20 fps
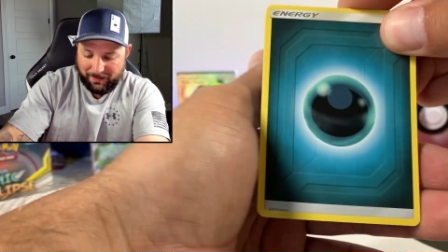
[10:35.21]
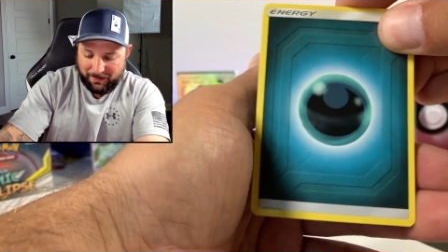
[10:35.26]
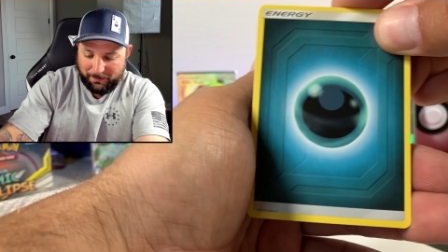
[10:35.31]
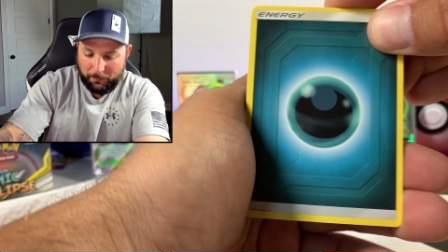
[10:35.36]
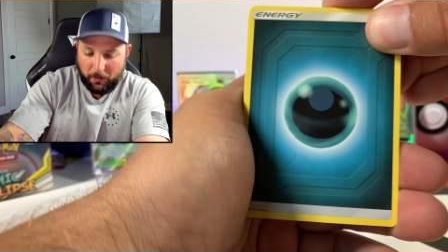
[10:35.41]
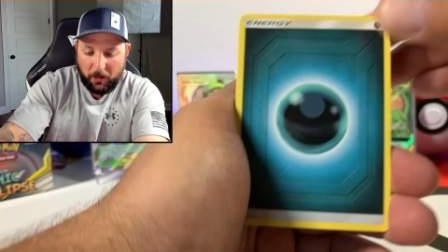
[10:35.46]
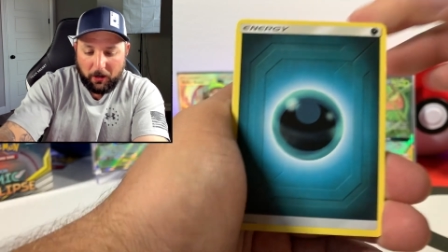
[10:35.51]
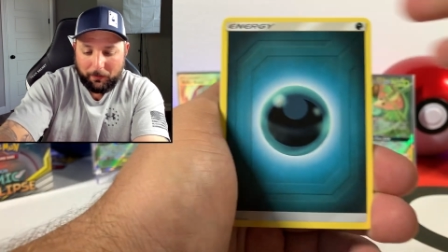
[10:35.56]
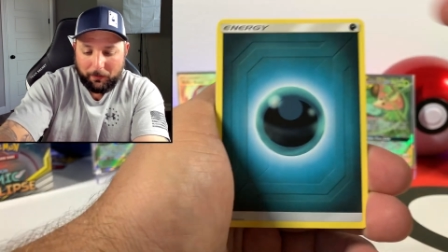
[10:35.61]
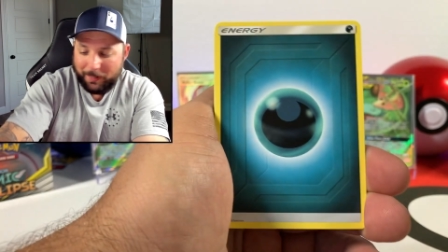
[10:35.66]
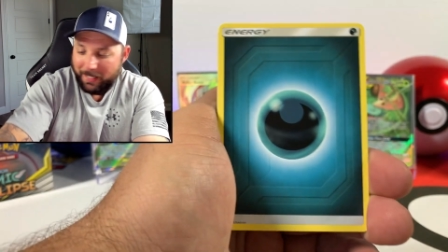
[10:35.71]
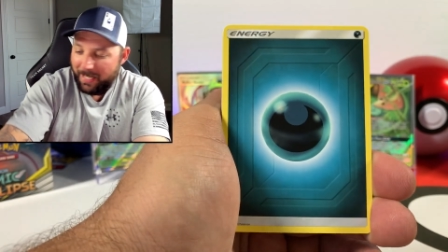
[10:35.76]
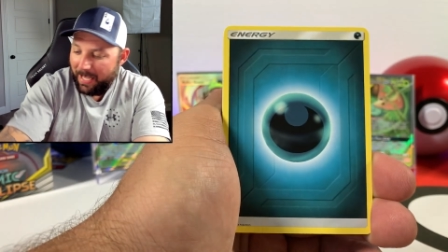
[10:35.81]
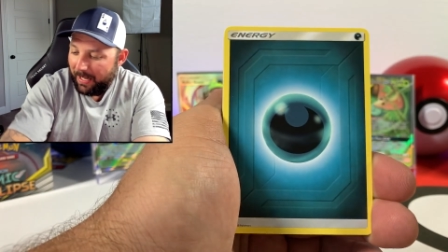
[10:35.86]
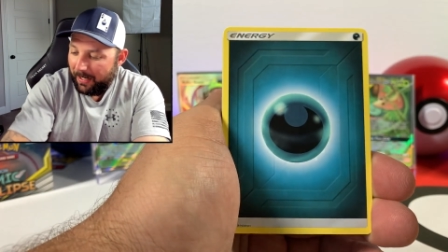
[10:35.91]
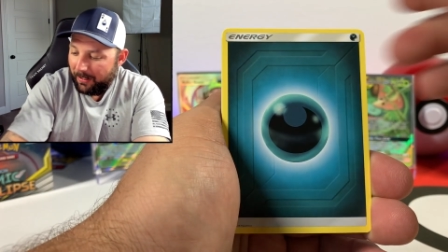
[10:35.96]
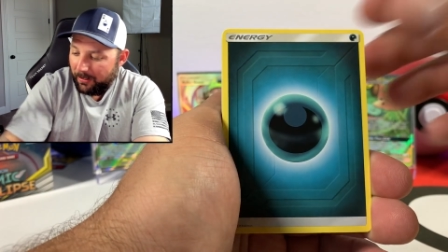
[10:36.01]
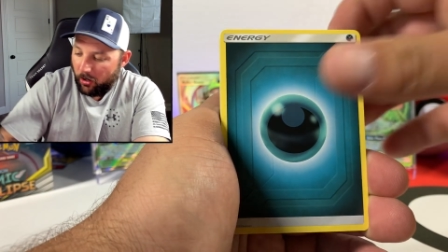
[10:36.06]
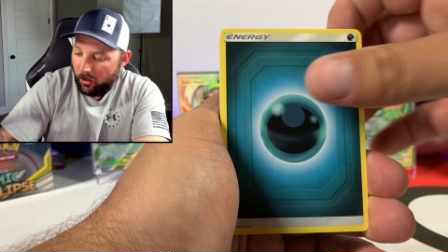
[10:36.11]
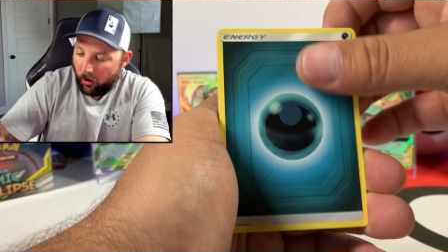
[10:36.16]
But we
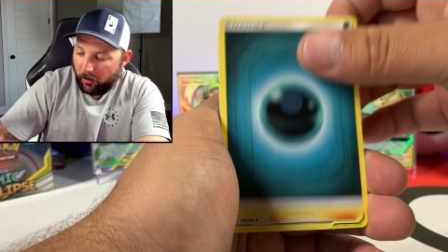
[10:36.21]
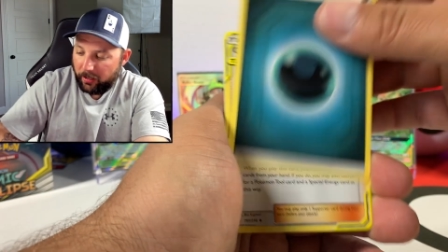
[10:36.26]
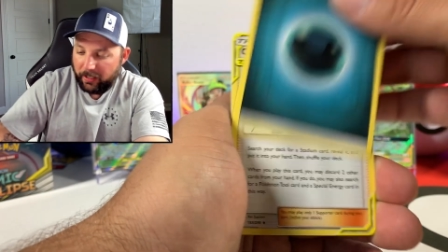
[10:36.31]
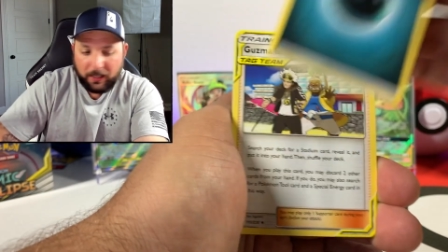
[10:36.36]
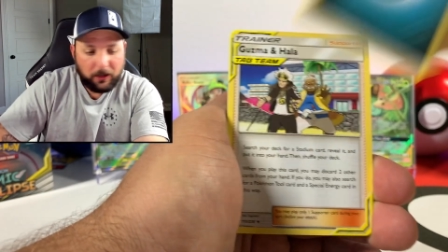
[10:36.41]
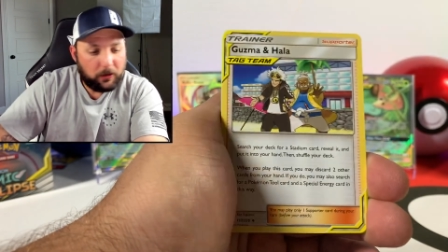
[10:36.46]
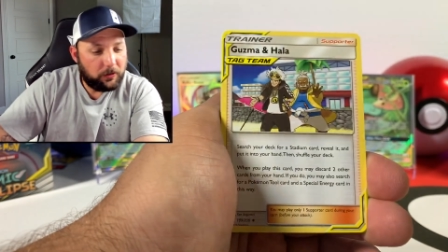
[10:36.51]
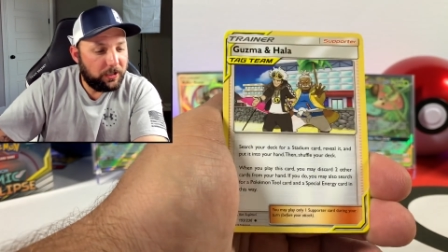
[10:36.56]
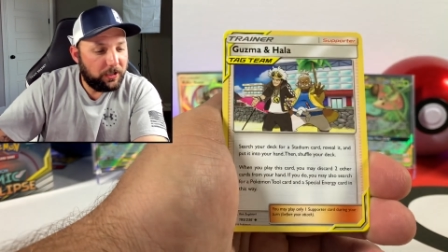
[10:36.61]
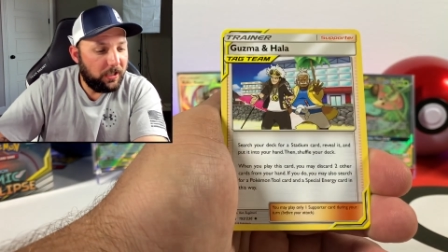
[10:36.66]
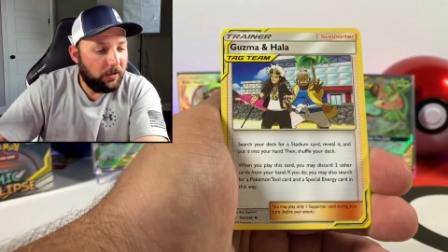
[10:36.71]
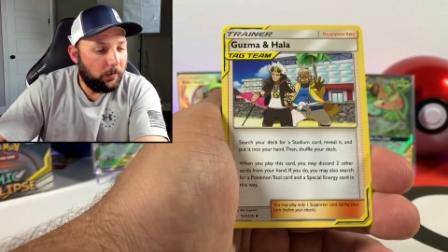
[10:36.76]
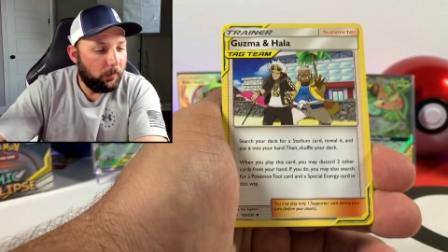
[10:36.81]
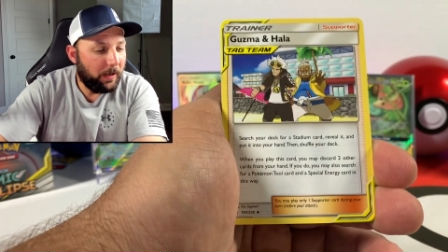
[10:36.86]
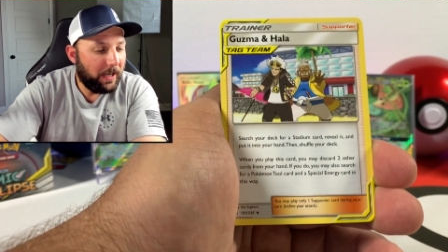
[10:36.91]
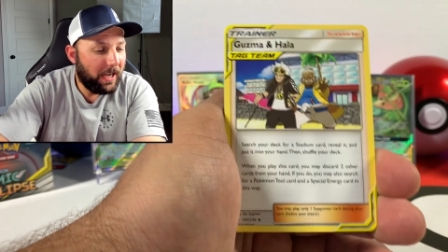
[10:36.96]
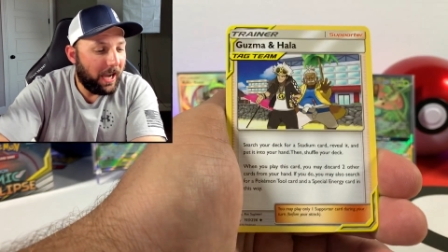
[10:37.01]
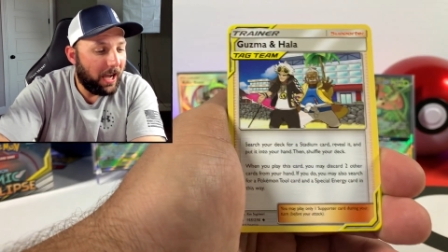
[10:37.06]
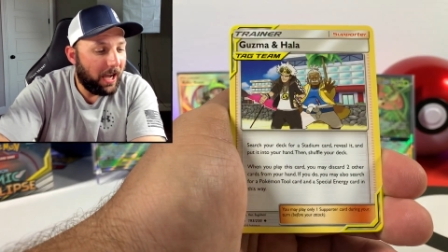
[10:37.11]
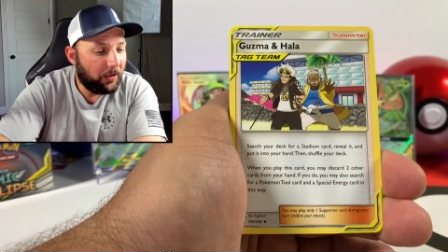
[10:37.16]
got a dark energy.
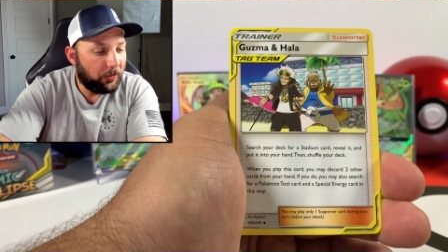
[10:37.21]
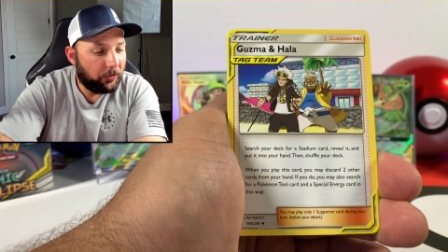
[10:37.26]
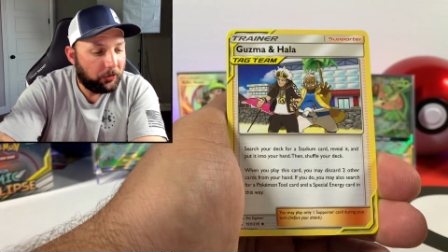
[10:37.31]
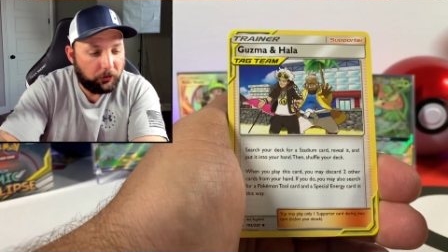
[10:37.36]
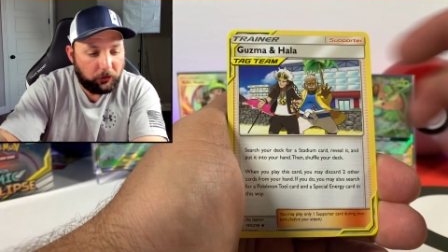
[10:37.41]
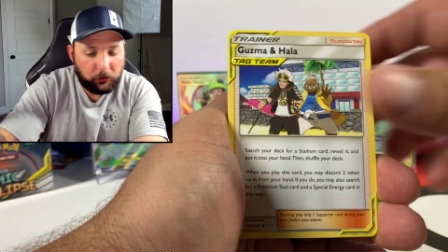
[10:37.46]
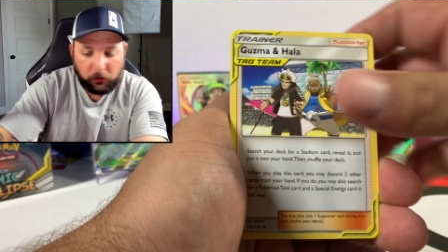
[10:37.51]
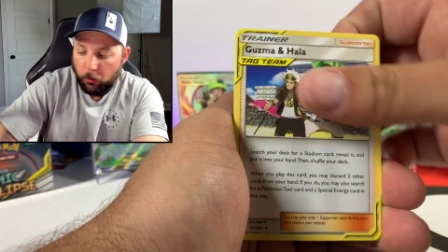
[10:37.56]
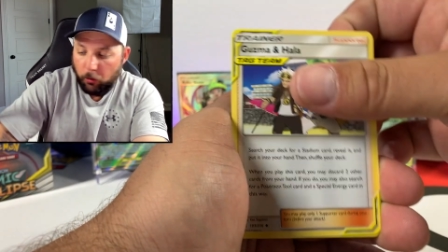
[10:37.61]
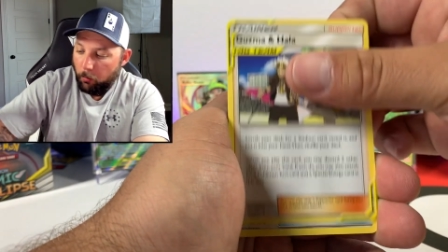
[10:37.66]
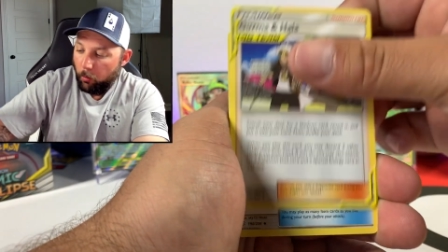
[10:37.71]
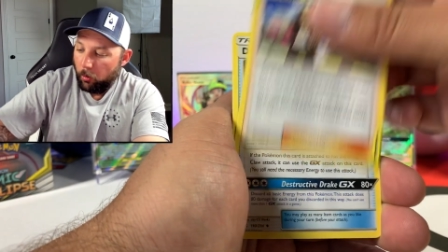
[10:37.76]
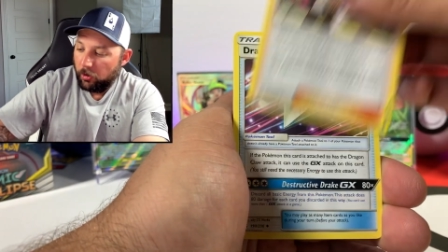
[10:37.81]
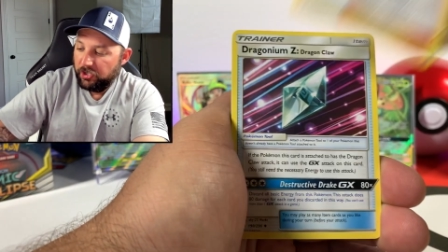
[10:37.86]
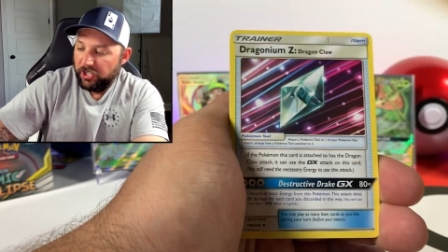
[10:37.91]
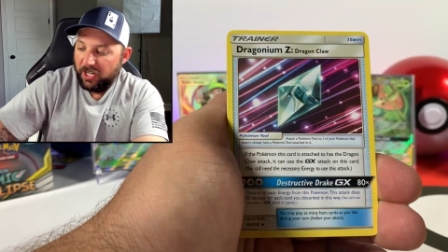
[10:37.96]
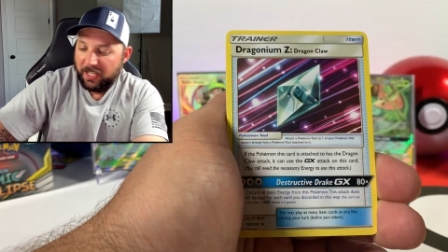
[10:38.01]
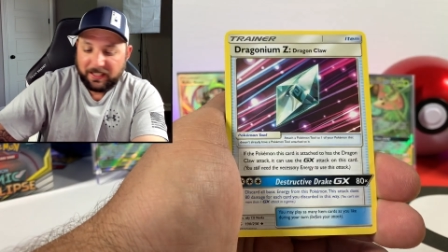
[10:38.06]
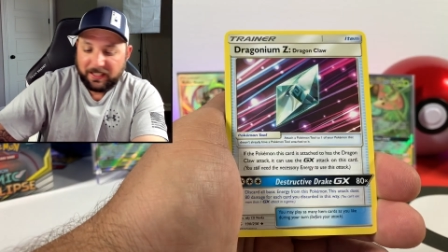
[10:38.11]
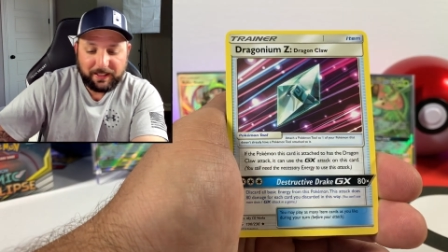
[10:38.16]
We got two more
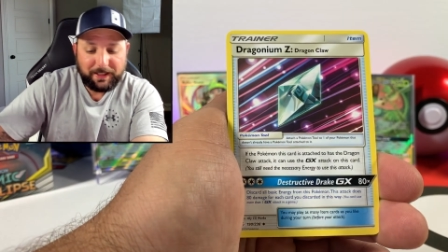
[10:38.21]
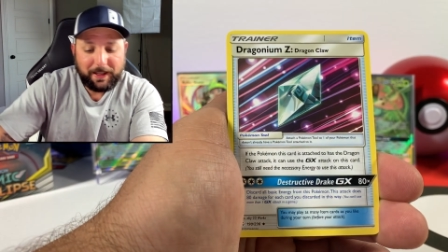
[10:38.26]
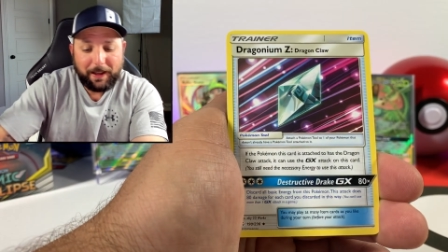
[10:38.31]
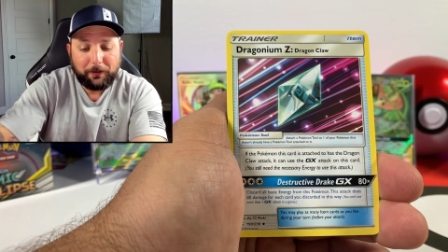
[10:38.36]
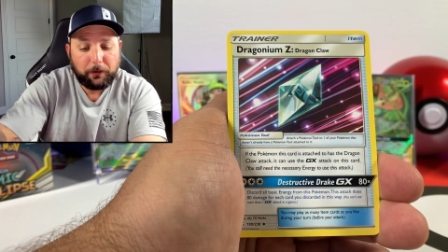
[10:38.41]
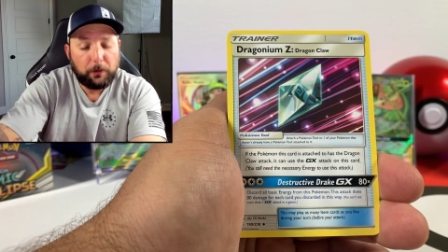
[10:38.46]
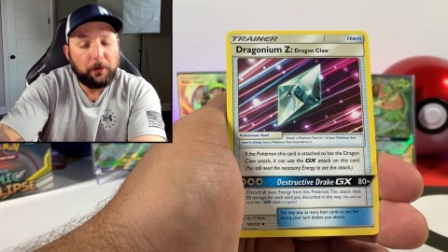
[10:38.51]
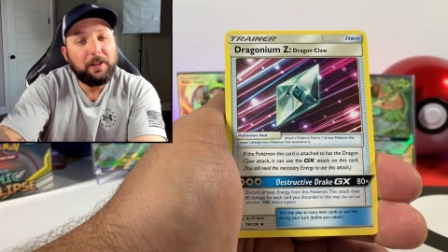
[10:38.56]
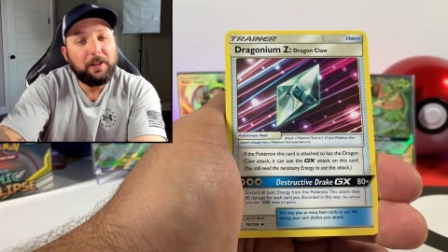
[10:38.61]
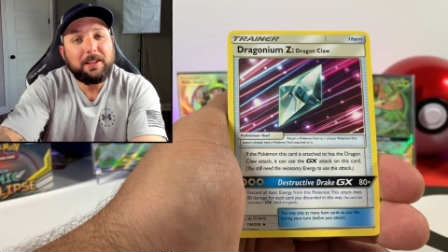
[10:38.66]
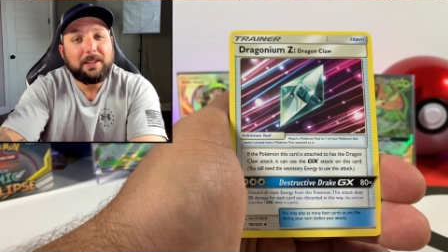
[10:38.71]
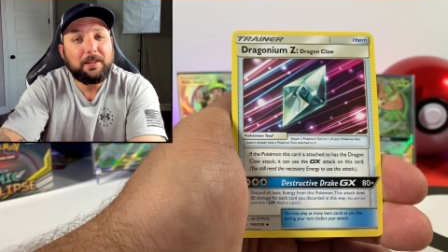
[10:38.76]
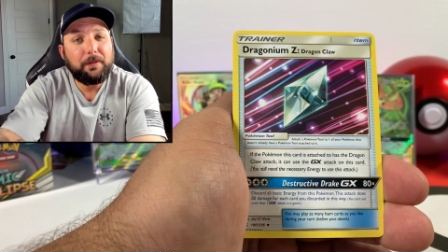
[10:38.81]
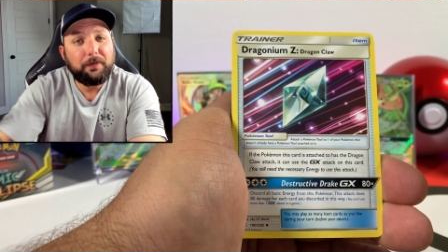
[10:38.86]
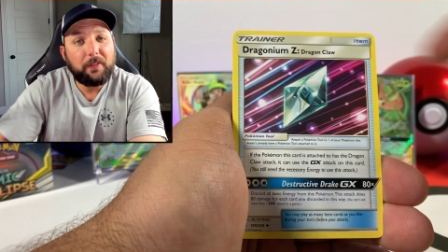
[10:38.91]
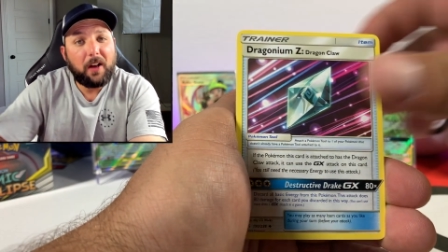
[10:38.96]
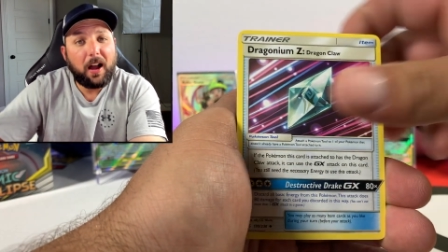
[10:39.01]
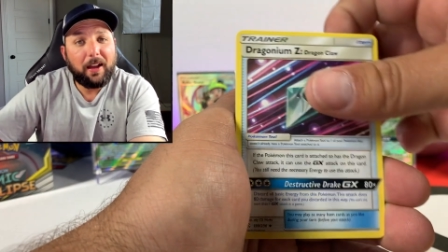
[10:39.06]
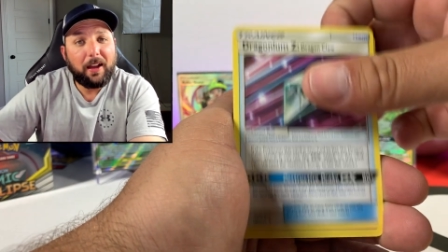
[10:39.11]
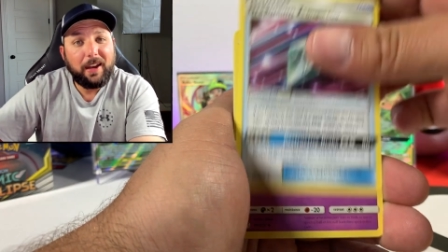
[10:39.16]
chances after this to
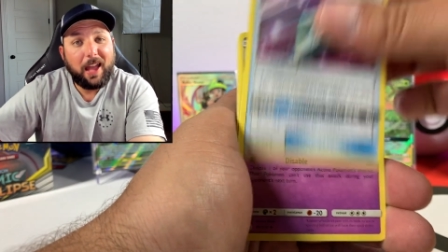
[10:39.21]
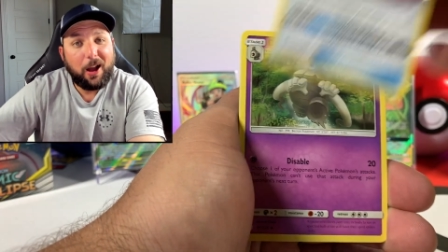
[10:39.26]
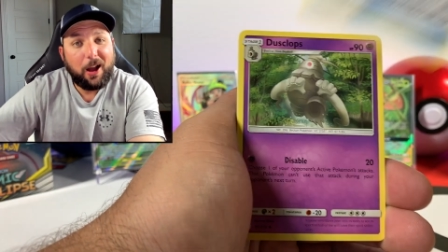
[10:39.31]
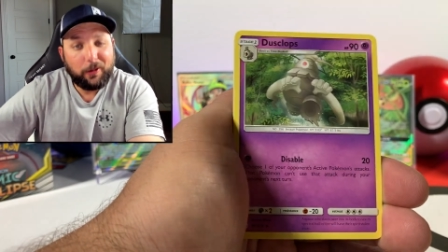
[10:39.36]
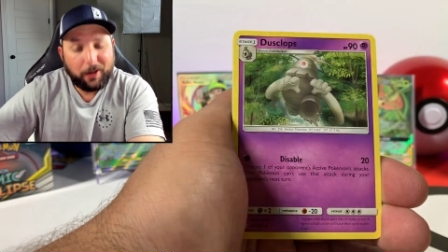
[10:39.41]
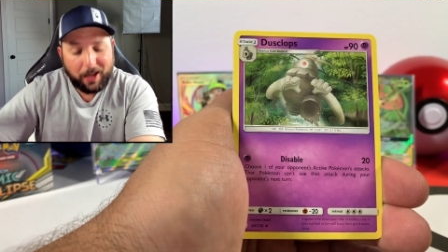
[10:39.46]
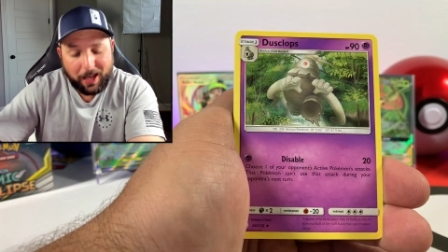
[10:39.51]
find out,